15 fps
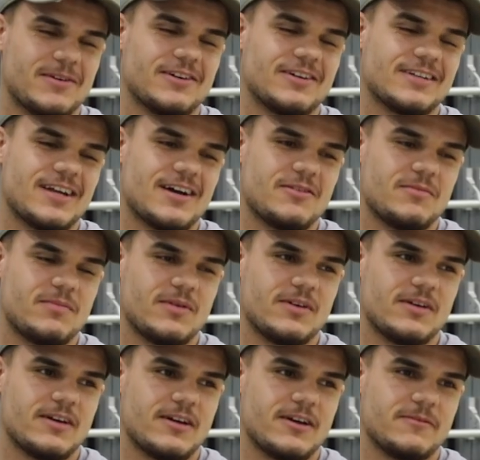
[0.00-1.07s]
ago now,
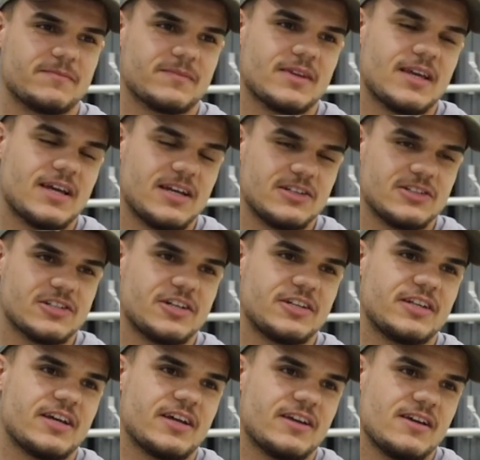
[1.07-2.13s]
but yeah, I
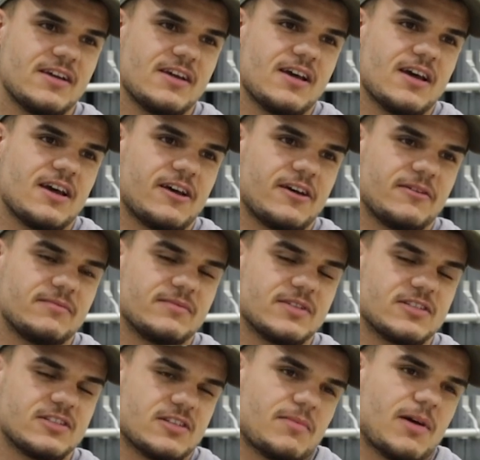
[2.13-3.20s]
enjoyed it.
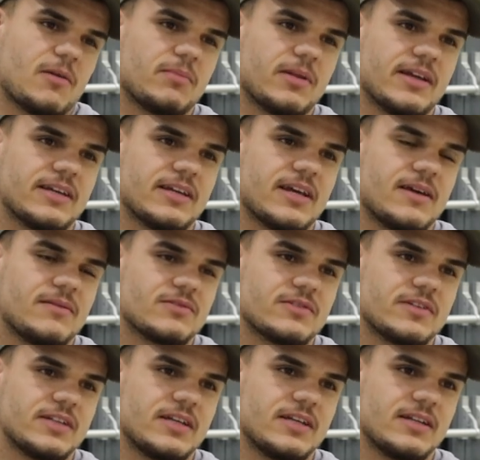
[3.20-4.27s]
It's just about playing games
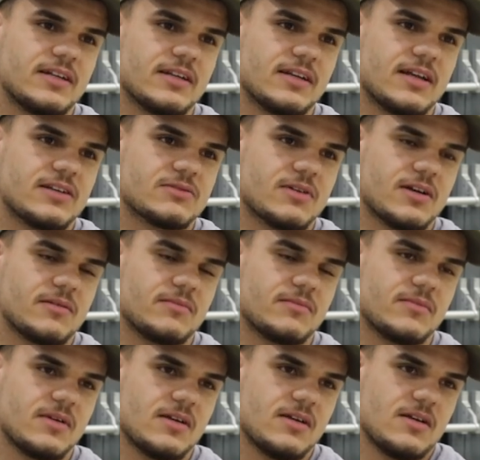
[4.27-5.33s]
really, and that's why
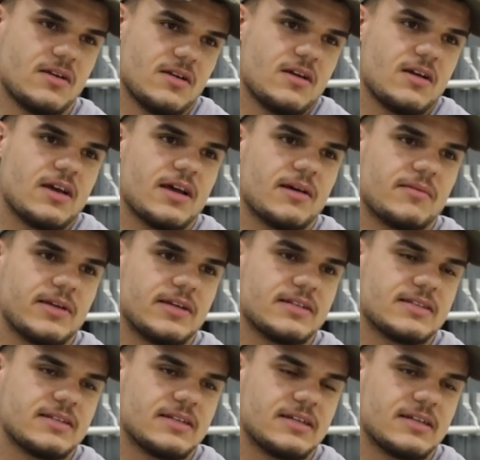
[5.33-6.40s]
I'm here
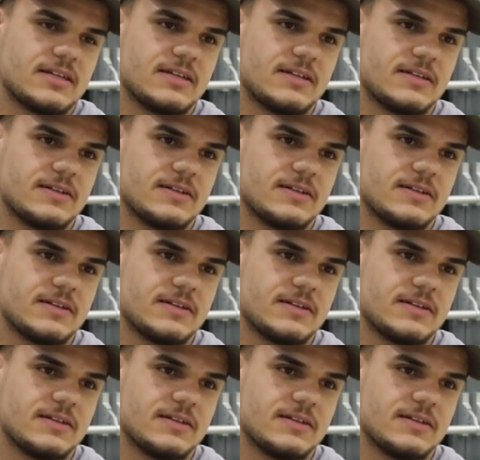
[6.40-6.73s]
today.